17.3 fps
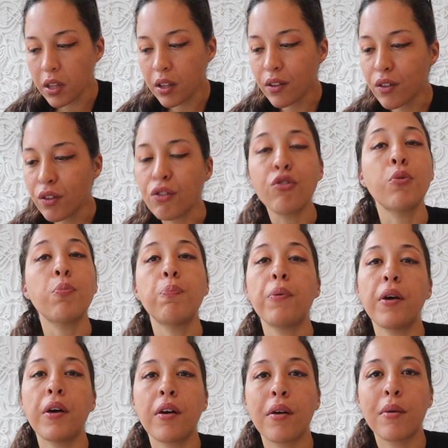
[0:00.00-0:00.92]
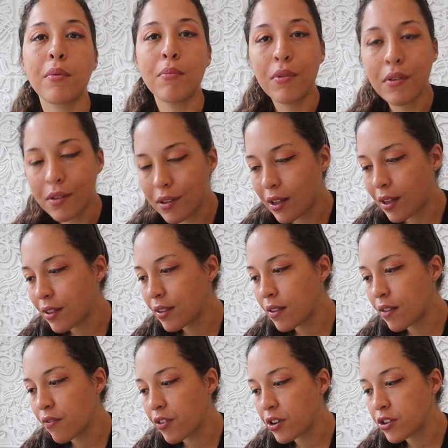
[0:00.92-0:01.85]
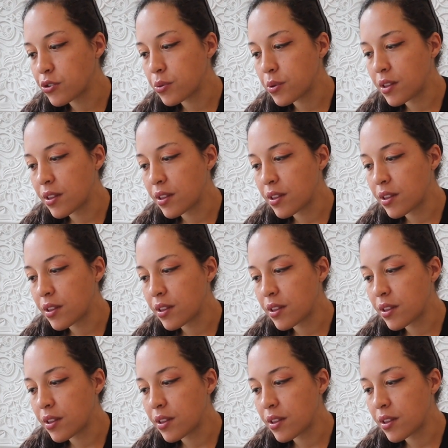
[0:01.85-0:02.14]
Superb, as the French would